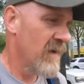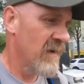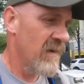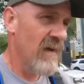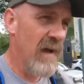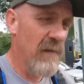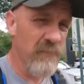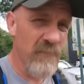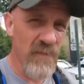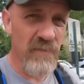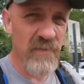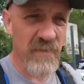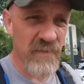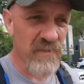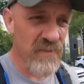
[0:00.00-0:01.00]
I'm
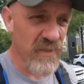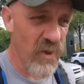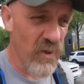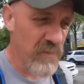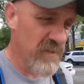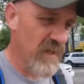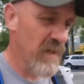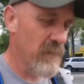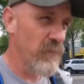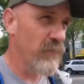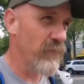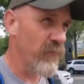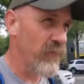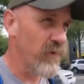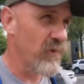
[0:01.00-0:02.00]
using Darktable
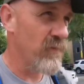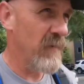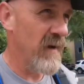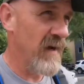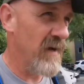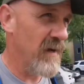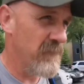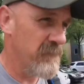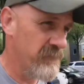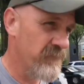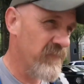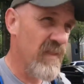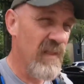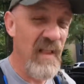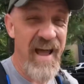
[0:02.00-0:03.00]
for my
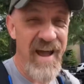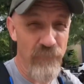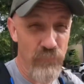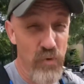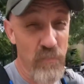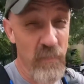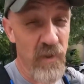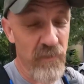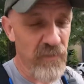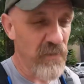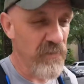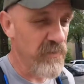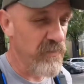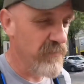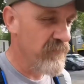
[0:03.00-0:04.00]
Lightroom
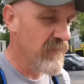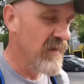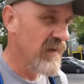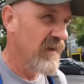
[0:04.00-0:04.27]
alternative,